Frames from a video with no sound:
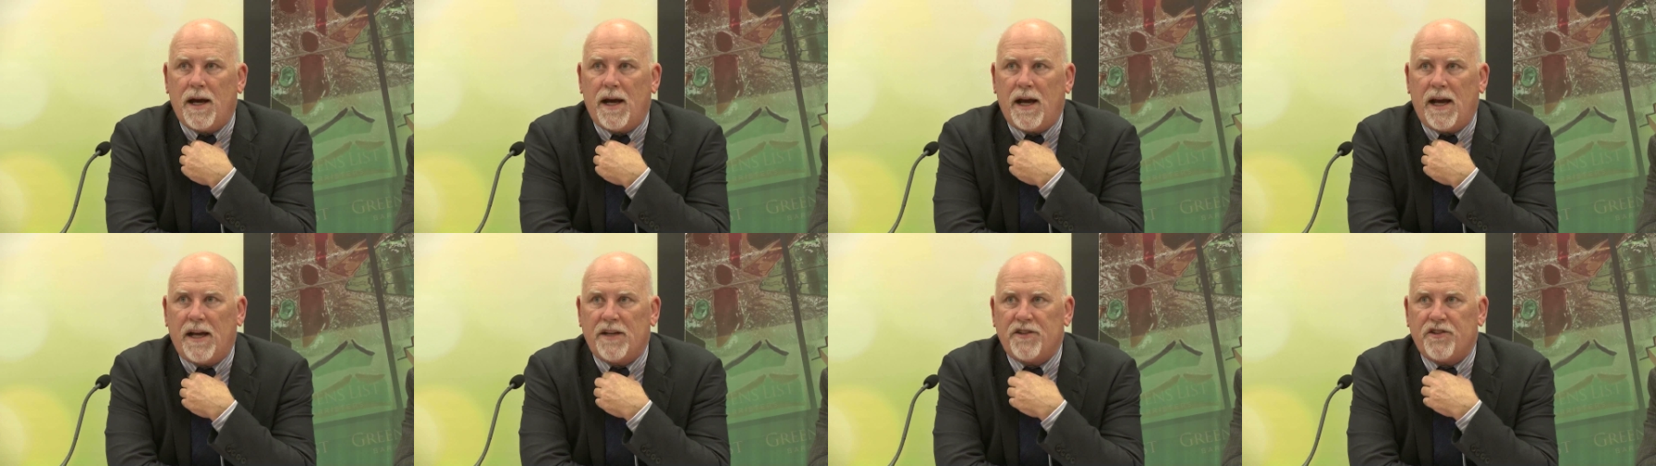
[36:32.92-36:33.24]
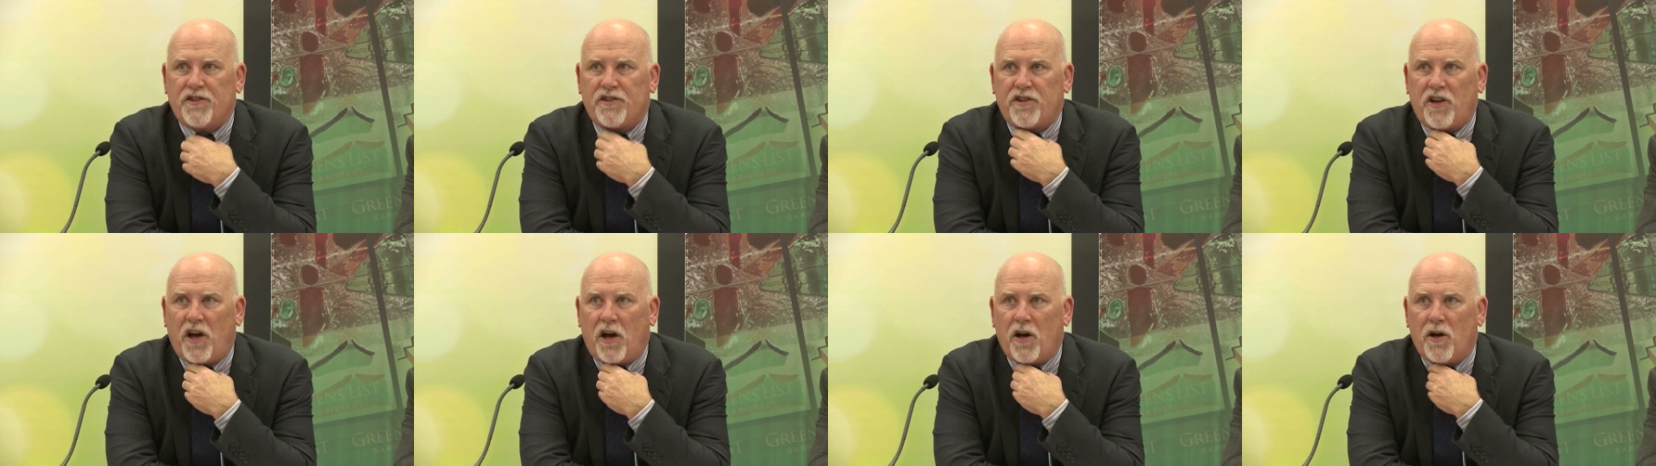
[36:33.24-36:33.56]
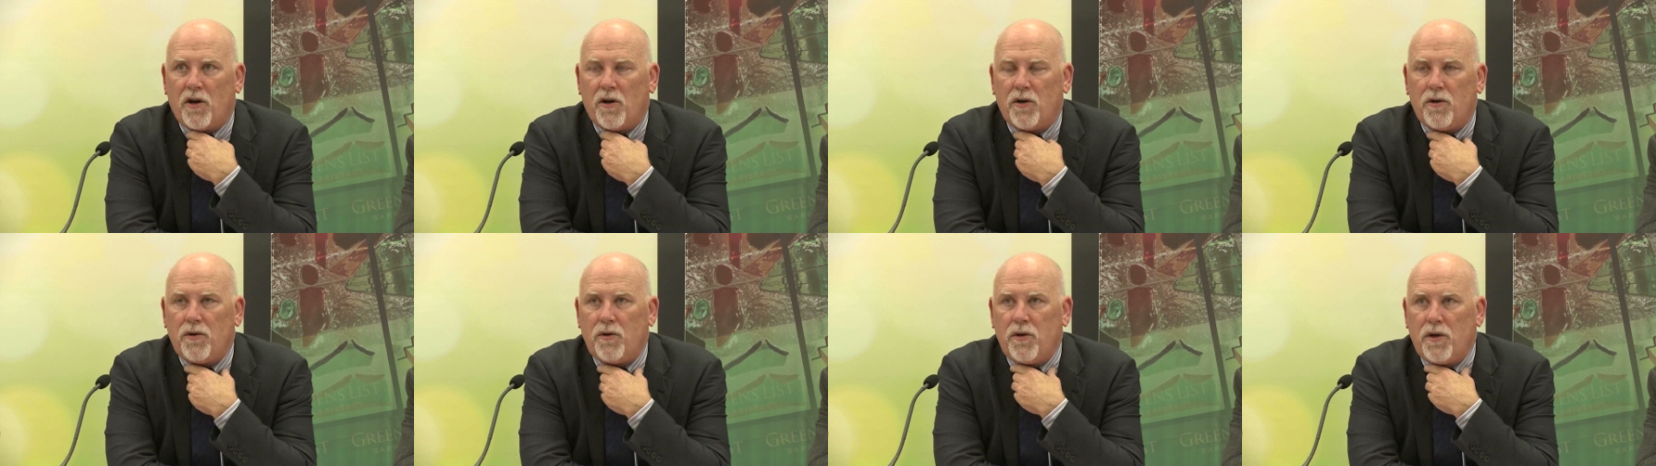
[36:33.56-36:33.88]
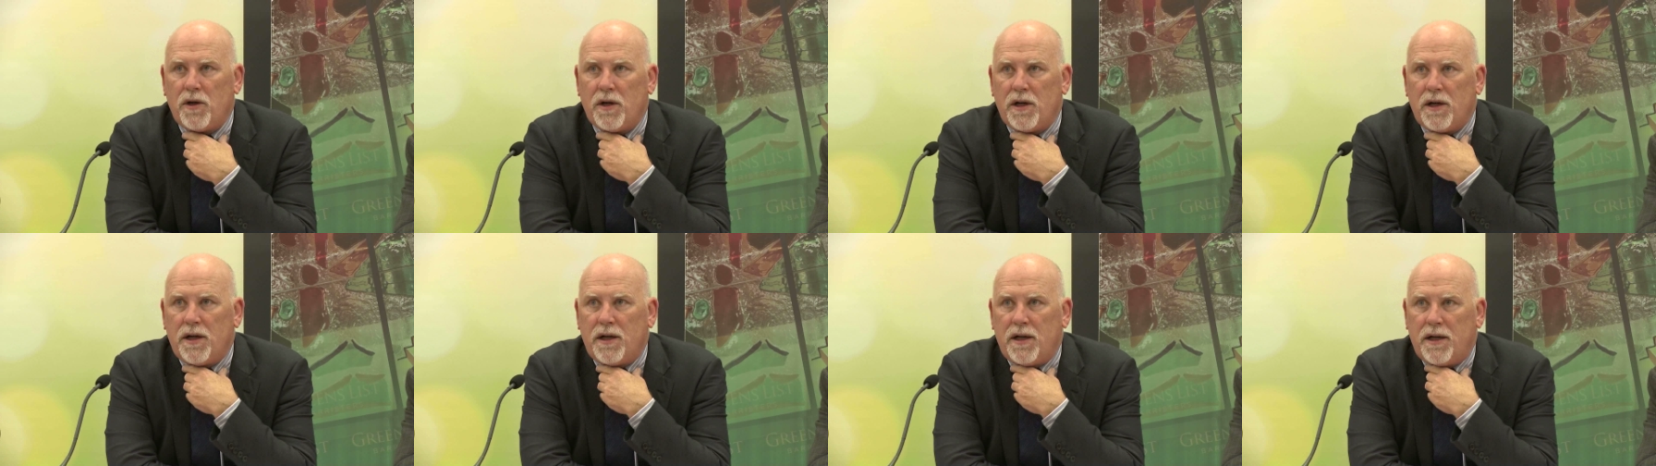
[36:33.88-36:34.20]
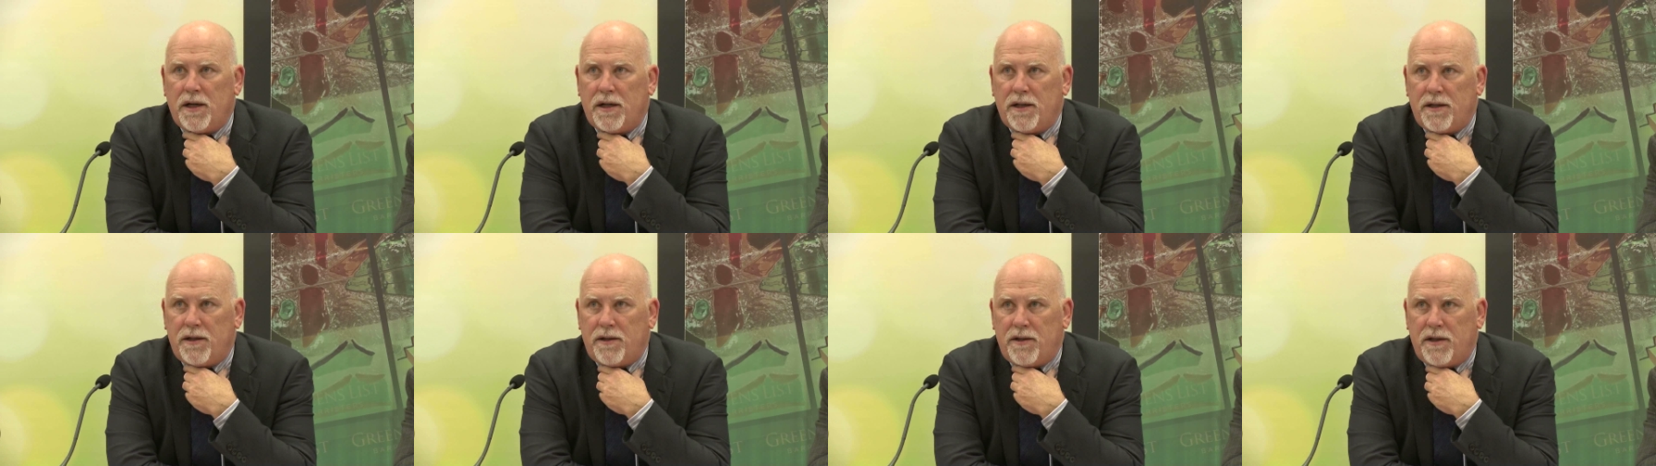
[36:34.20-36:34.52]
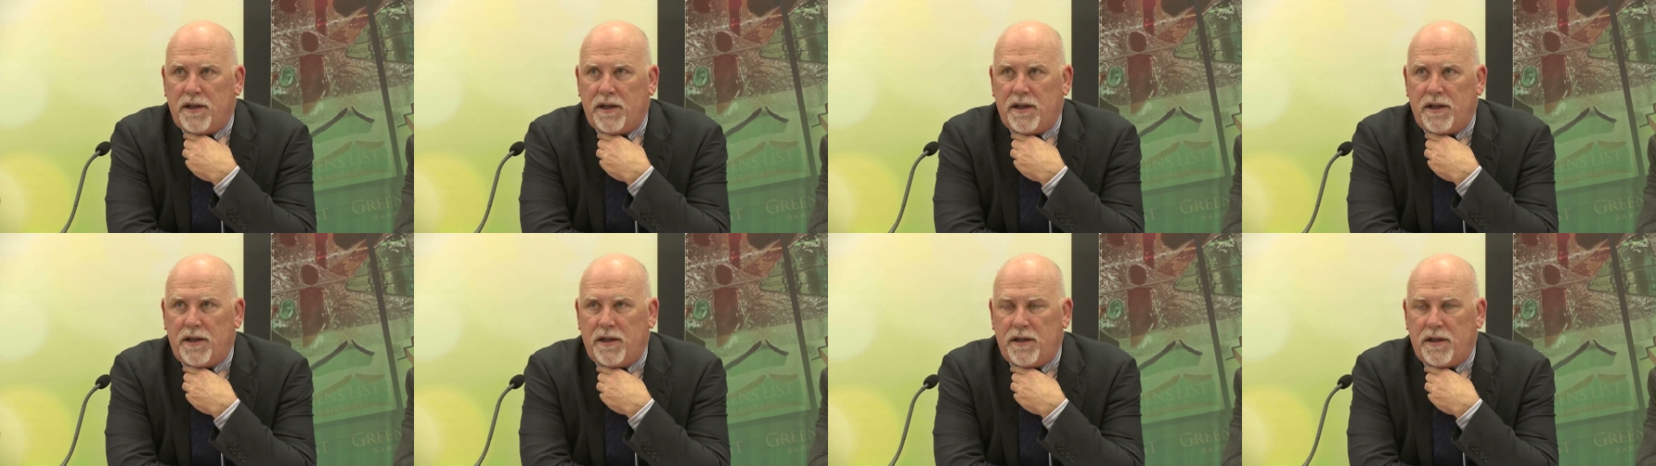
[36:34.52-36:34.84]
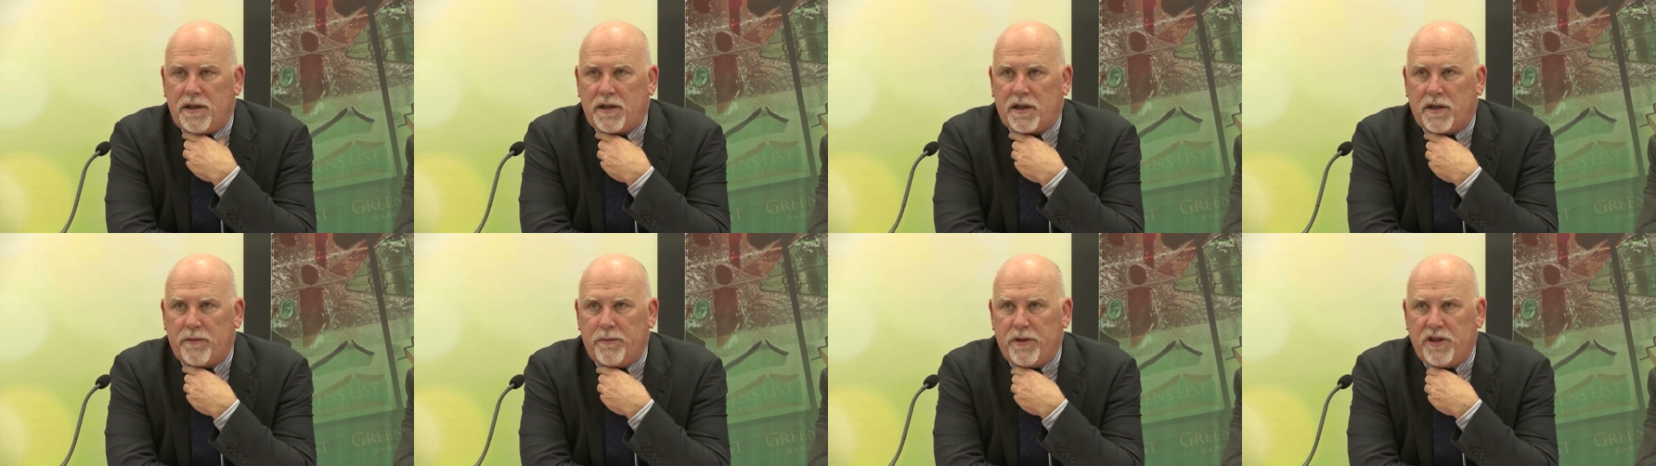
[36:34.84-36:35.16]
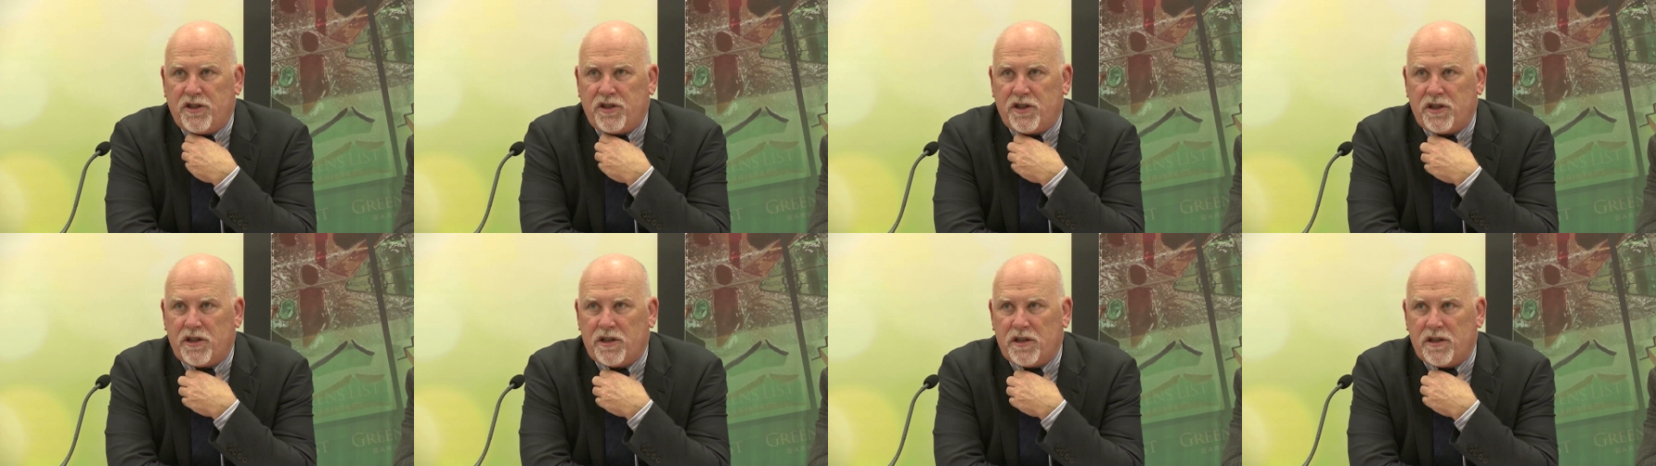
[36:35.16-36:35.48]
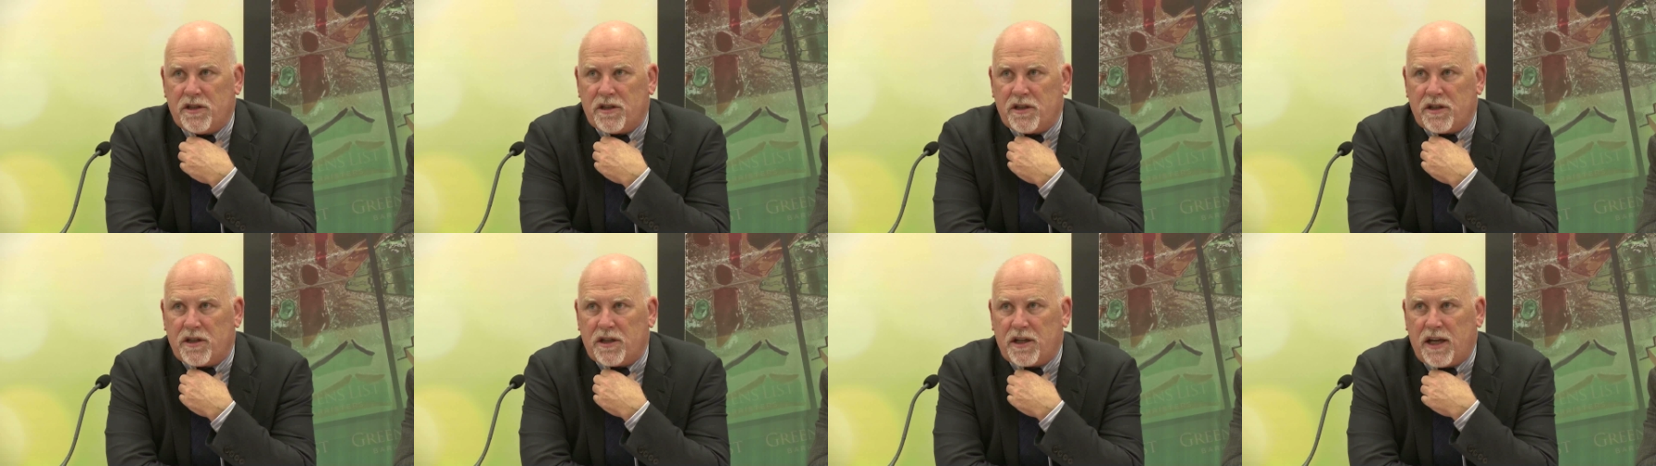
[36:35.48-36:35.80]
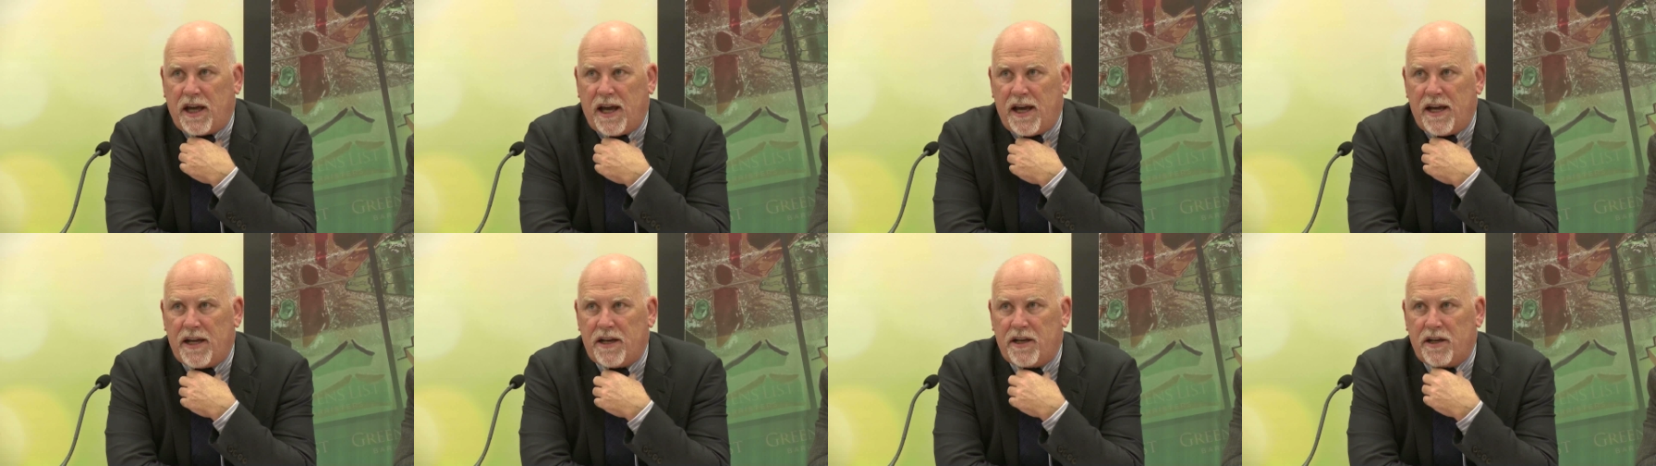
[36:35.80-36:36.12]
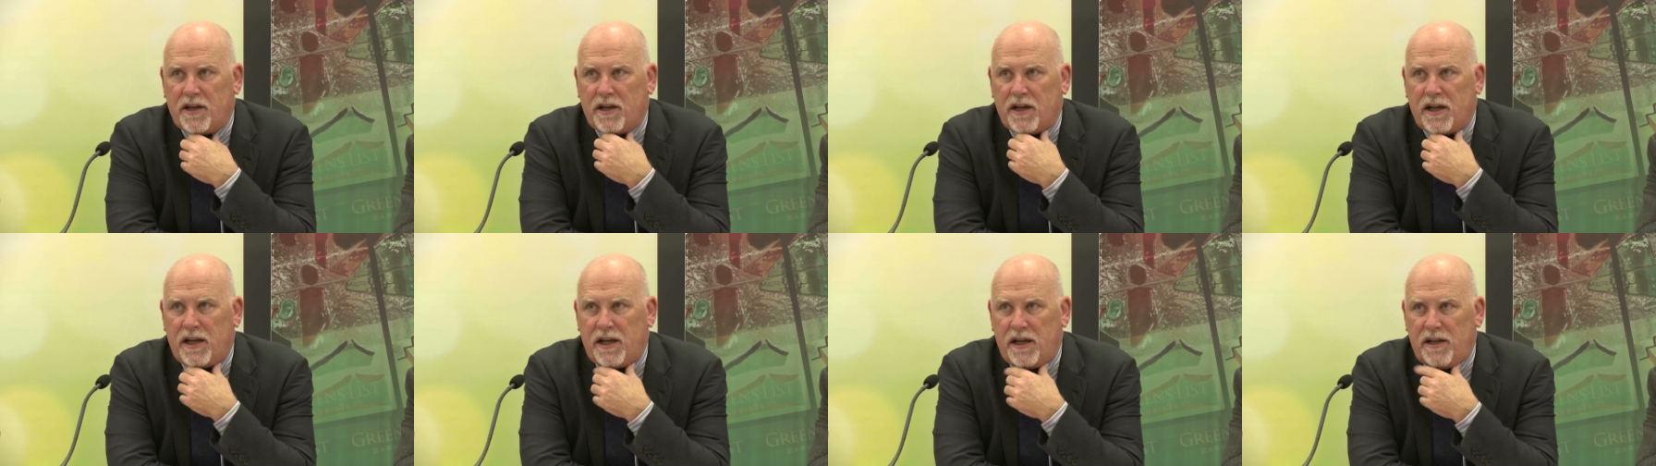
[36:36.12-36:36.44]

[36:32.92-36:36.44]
And so the Commissioner can